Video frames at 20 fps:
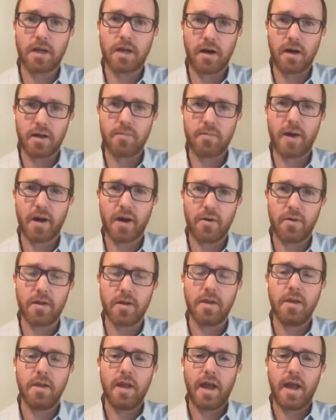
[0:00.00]
to talk
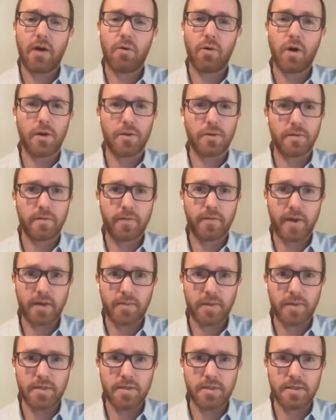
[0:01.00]
about how other
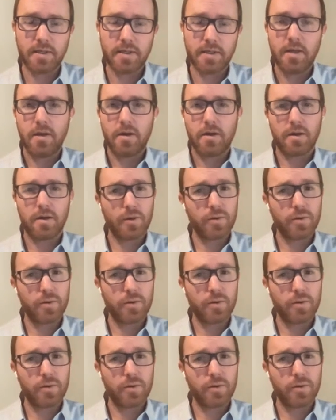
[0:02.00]
families,